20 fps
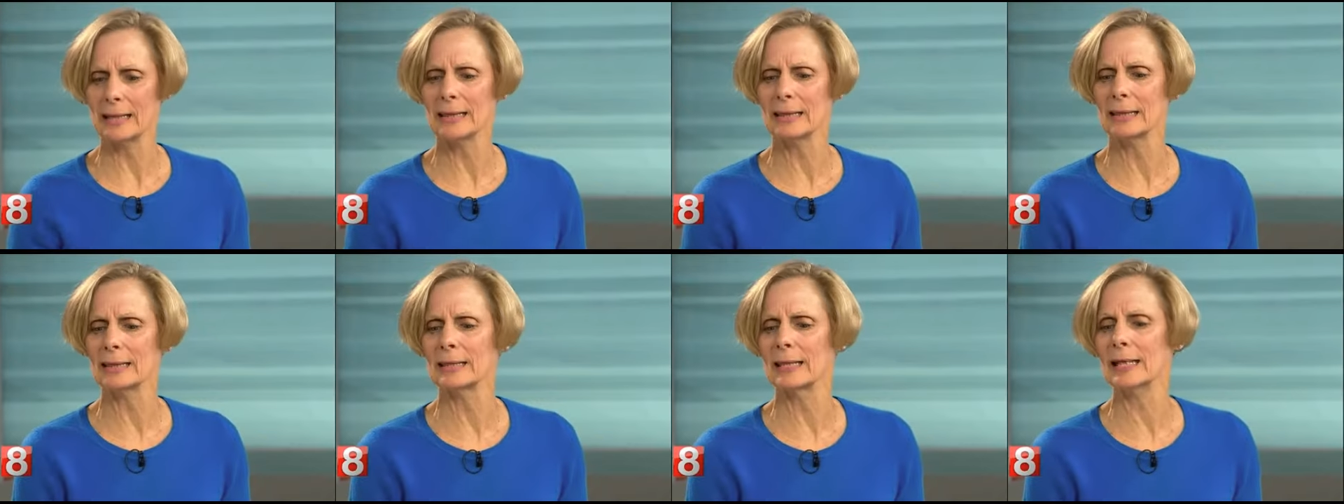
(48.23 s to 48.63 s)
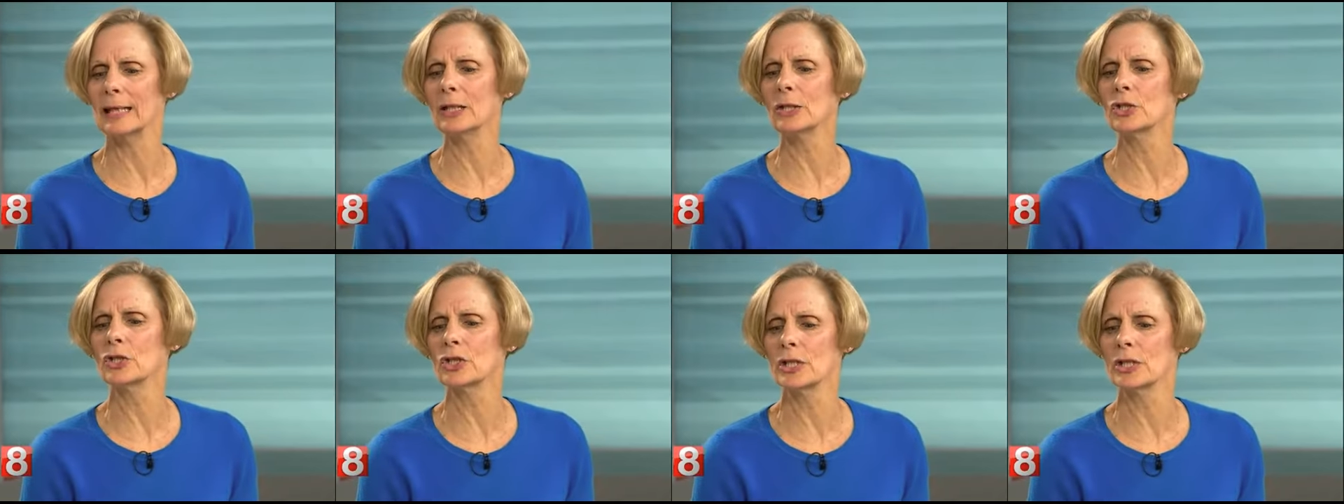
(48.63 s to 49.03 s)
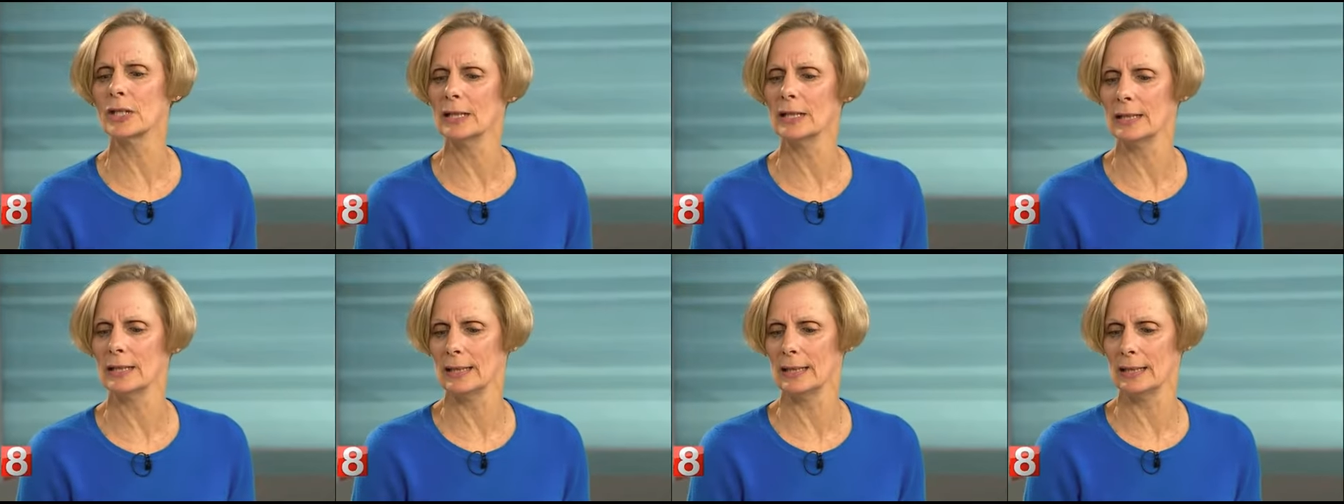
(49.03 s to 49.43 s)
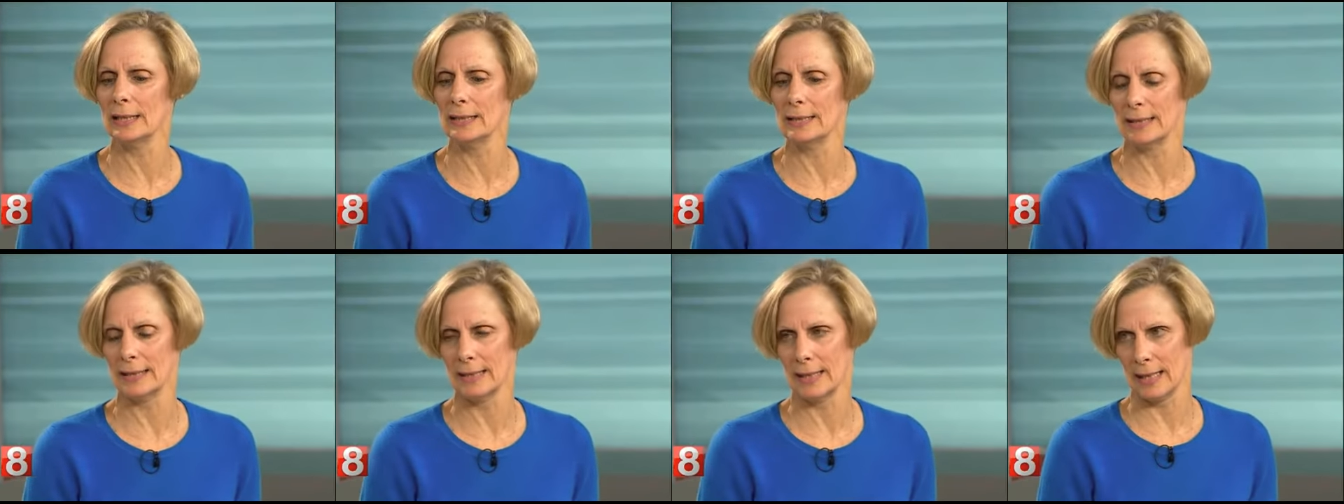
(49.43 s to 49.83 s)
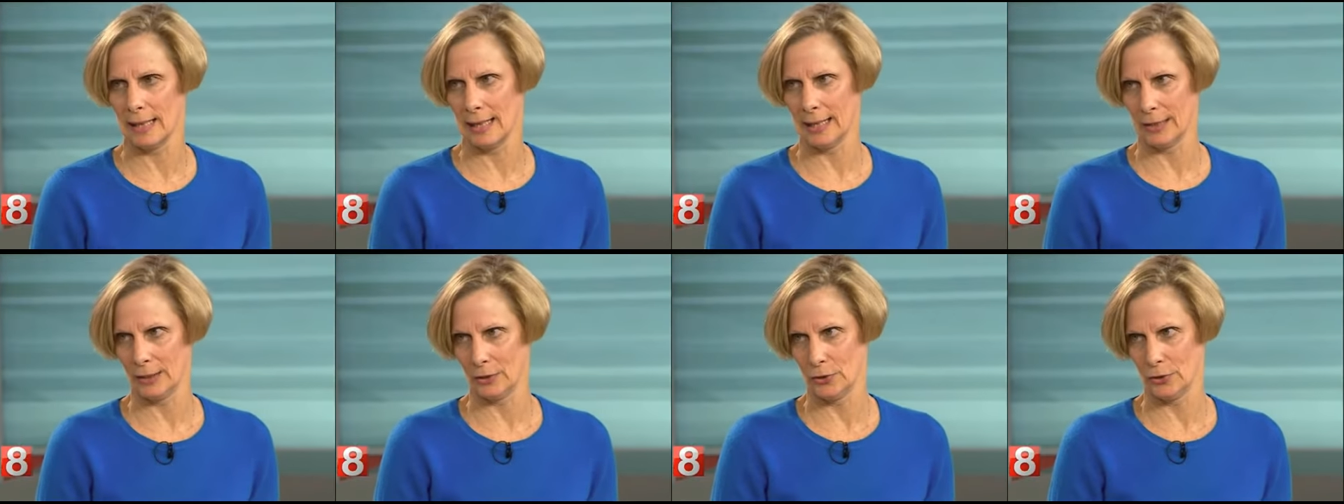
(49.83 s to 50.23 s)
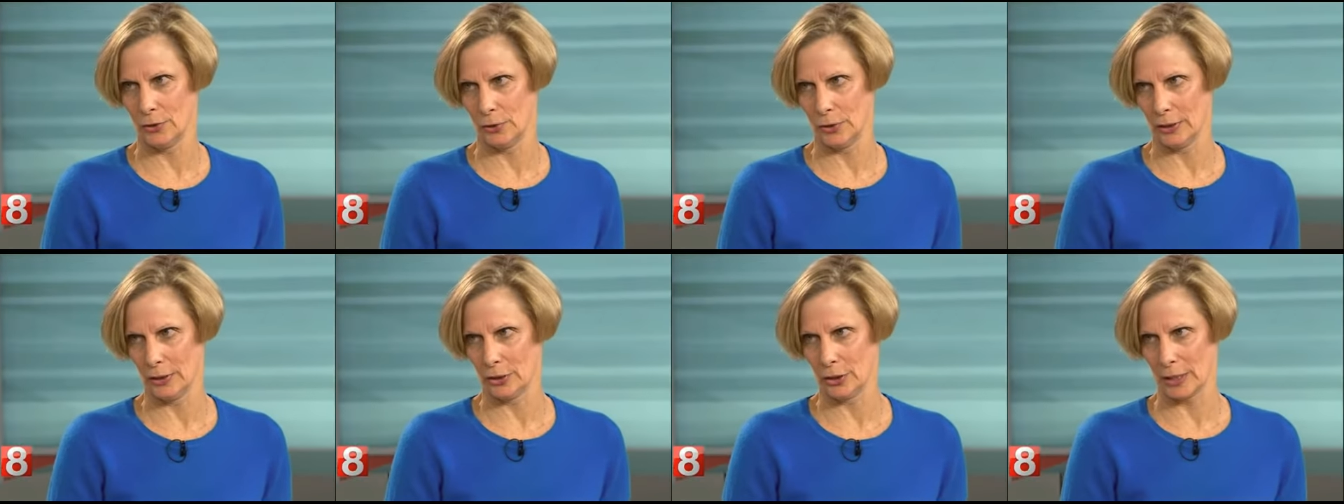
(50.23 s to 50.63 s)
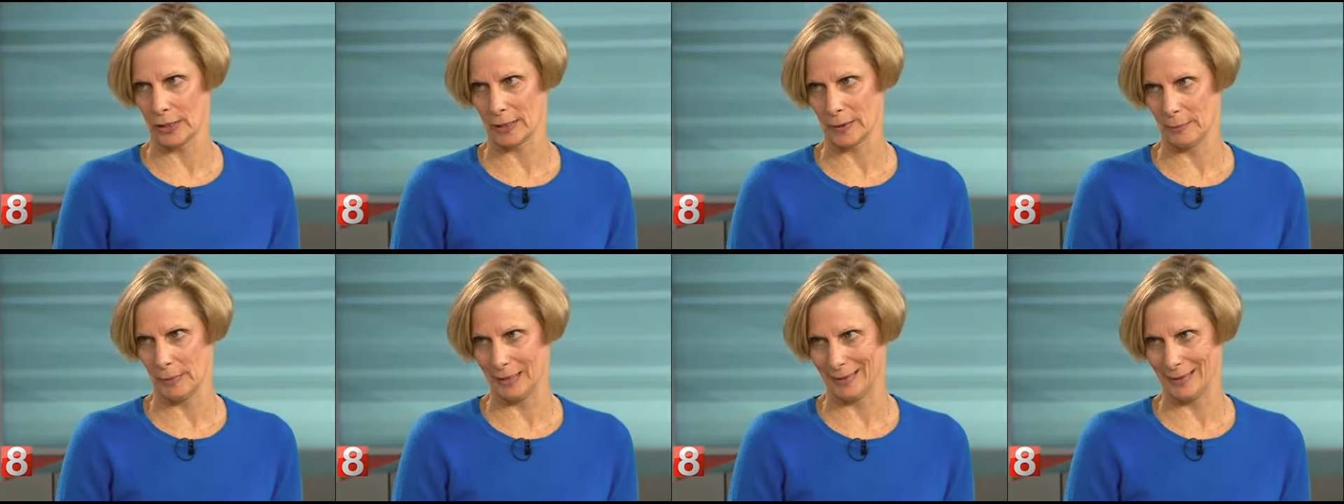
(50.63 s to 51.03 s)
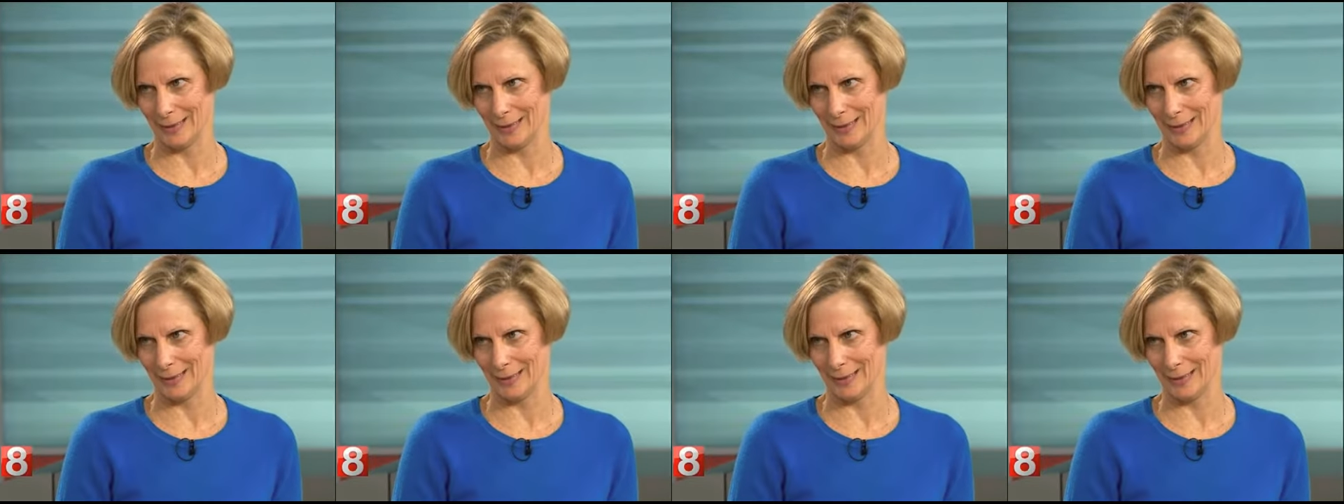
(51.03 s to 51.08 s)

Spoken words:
think she needs an attitude adjustment.